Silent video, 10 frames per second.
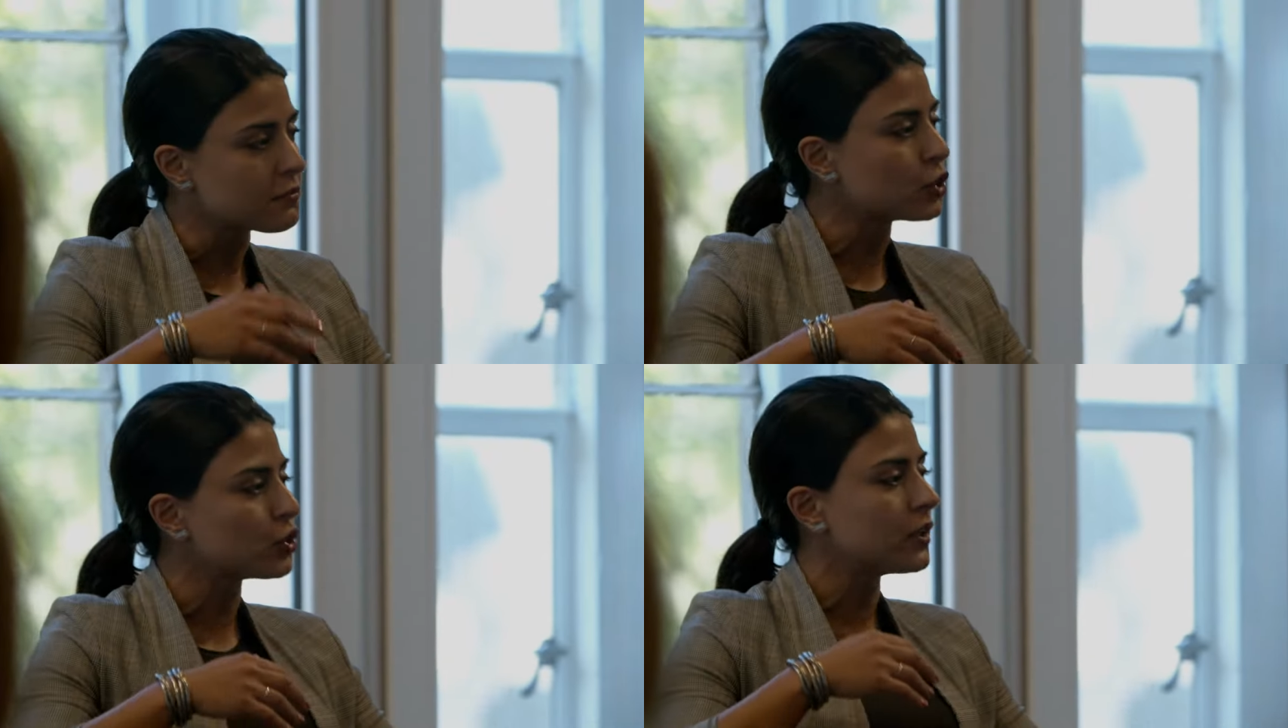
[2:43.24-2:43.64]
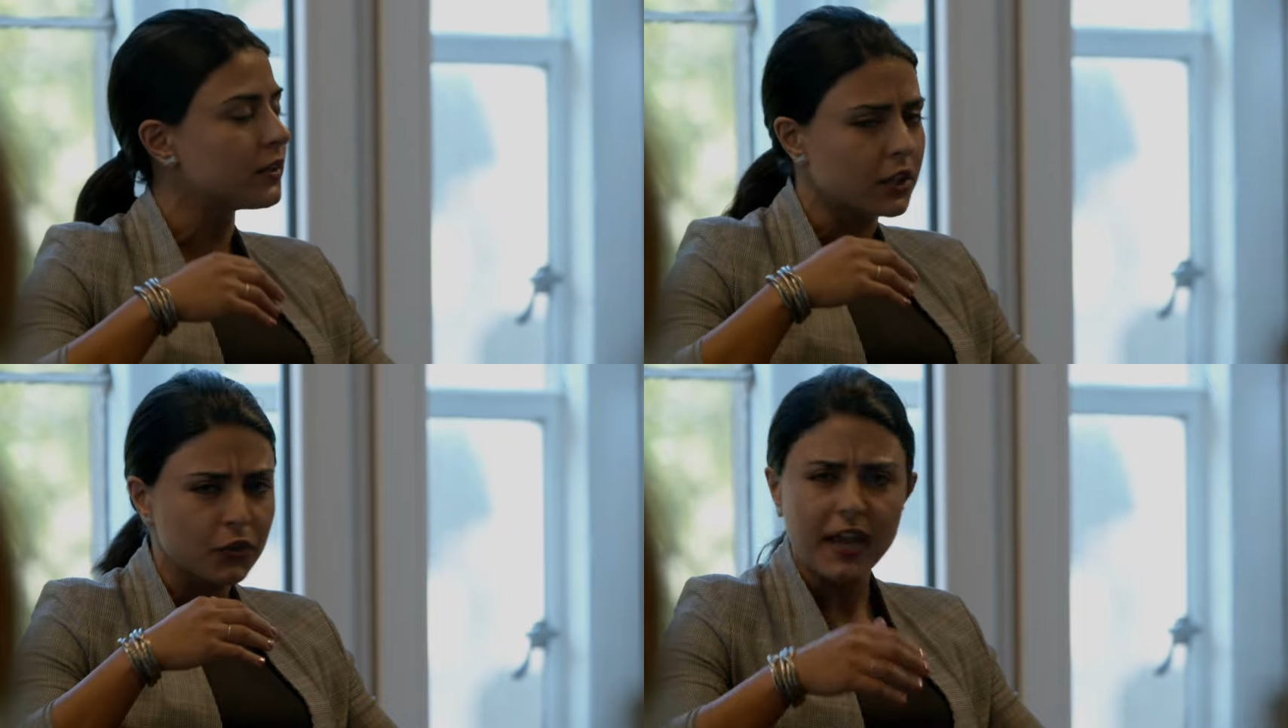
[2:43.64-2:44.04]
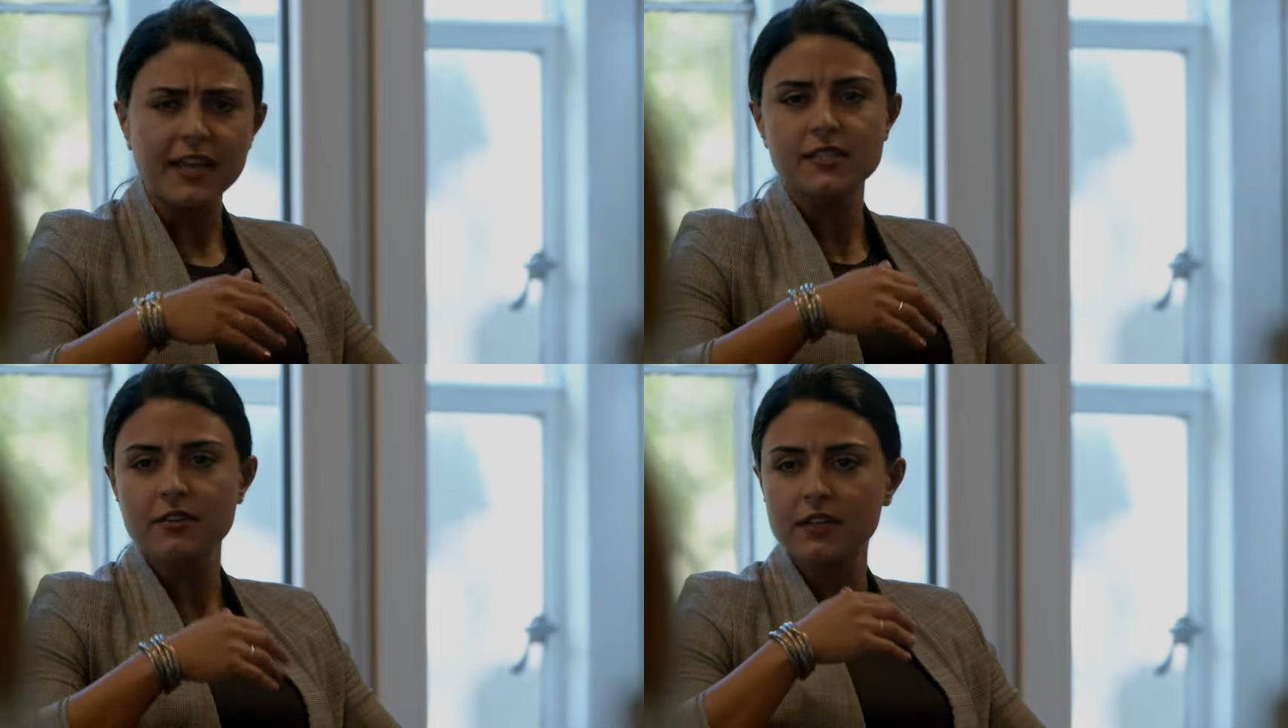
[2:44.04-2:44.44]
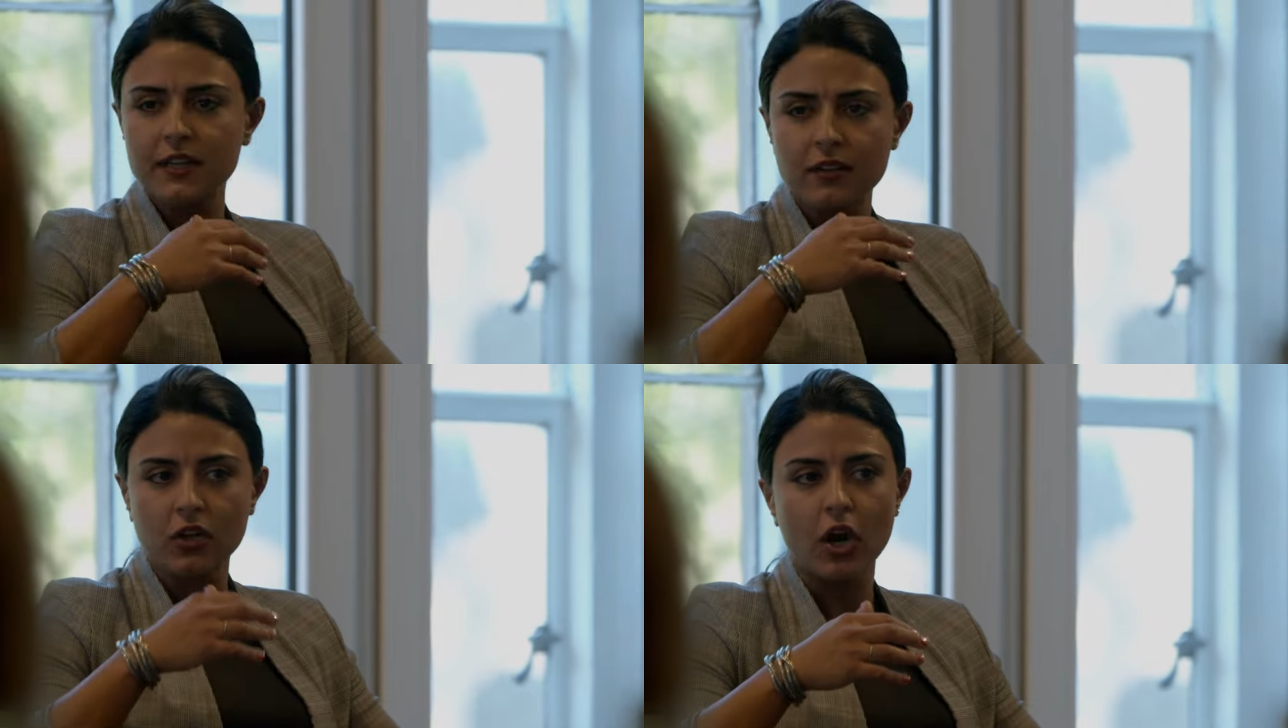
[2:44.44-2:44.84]
not only gives us access
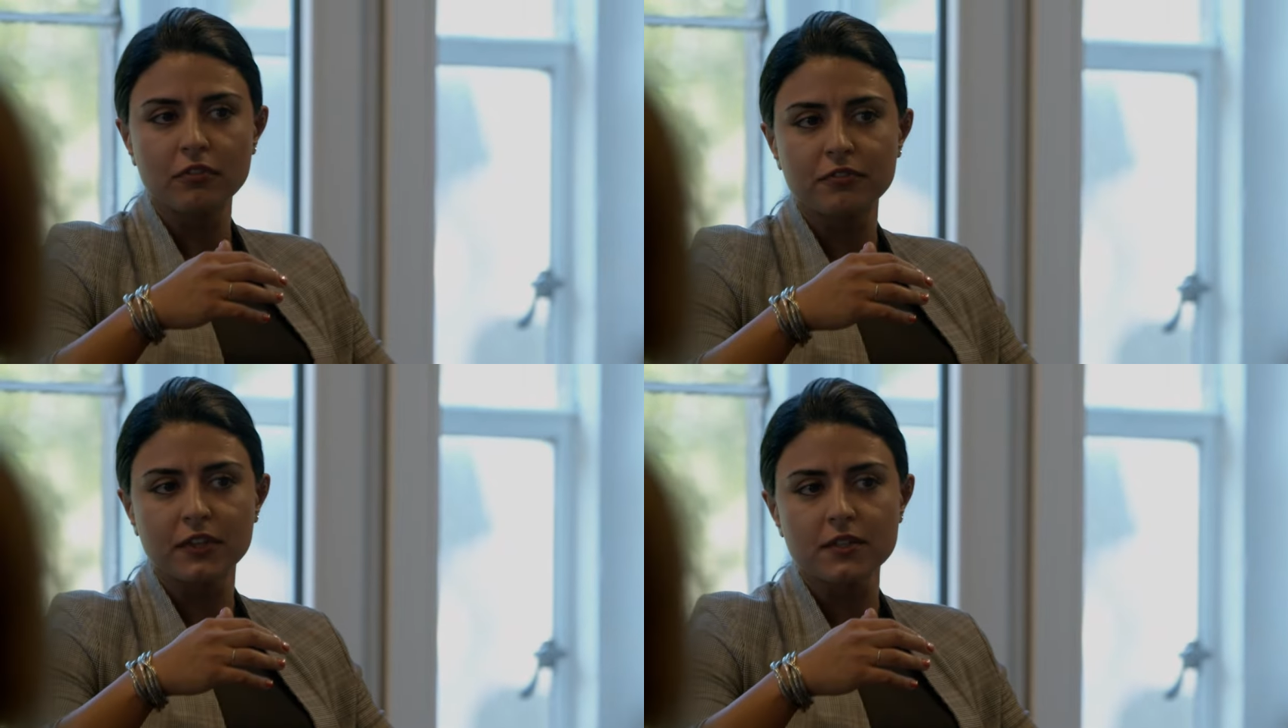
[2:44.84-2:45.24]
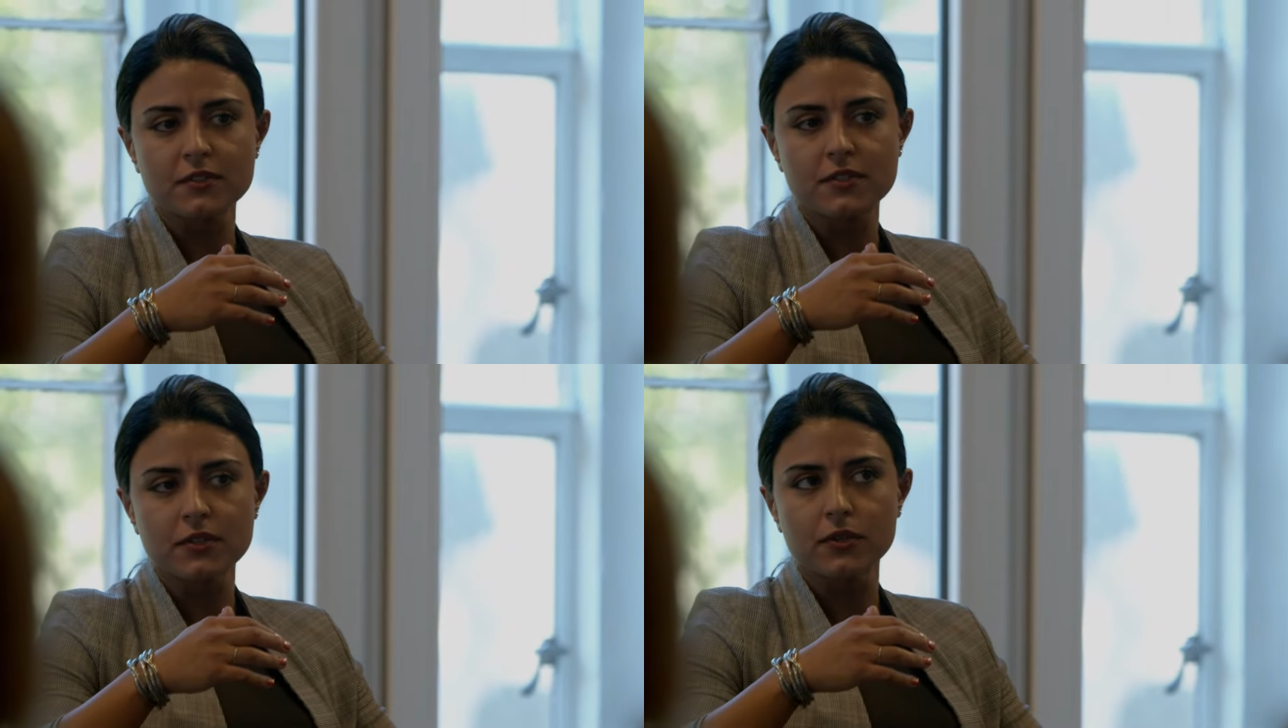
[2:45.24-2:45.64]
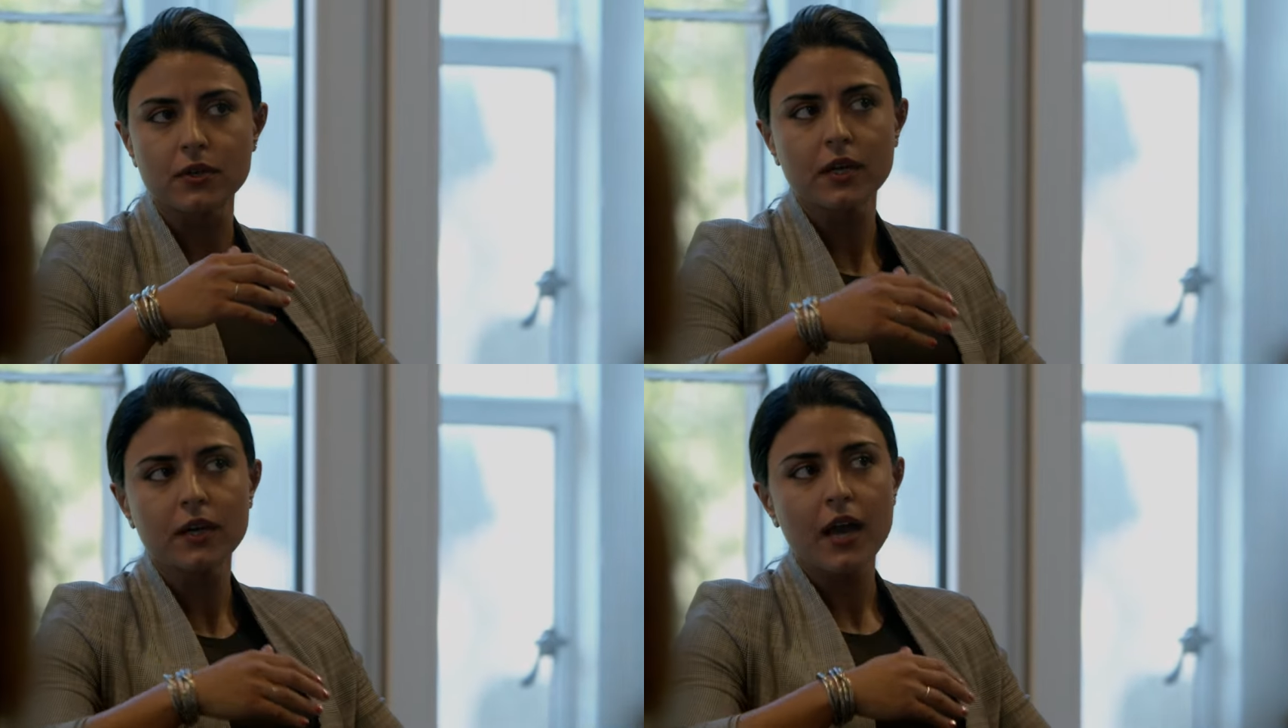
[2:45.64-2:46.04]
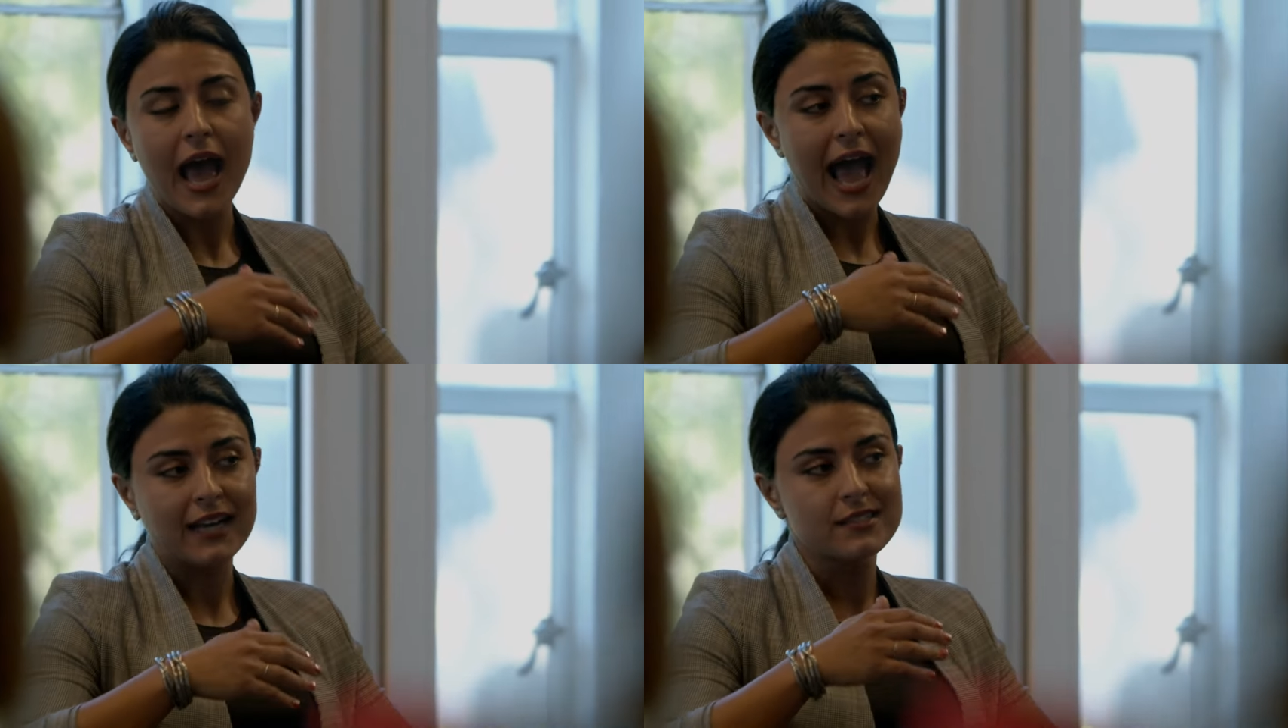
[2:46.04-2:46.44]
to amazing
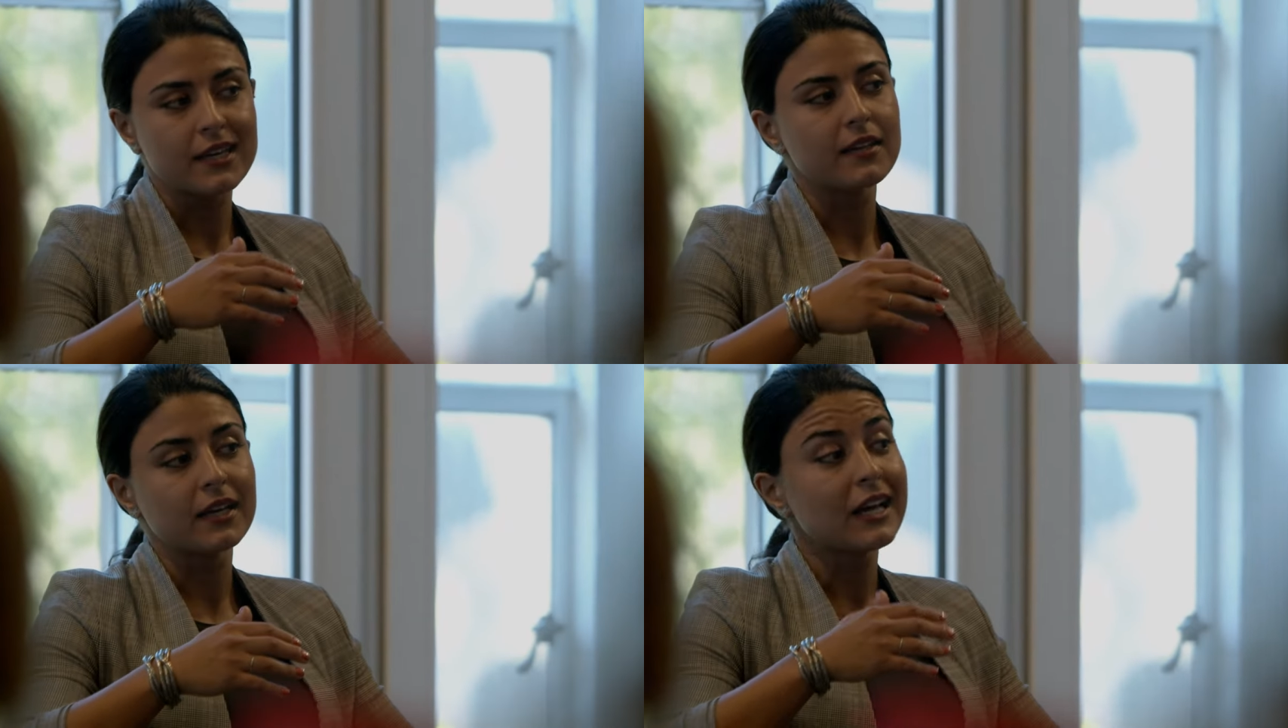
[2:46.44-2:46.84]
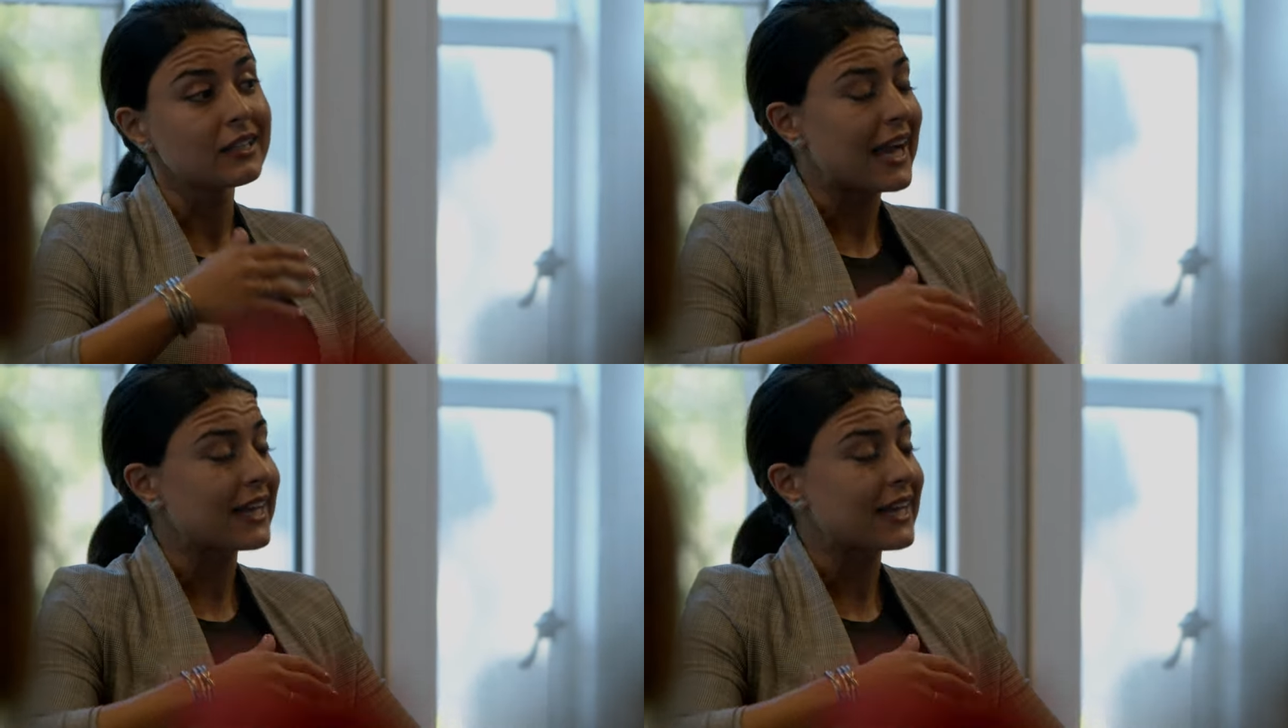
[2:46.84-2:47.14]
educational opportunities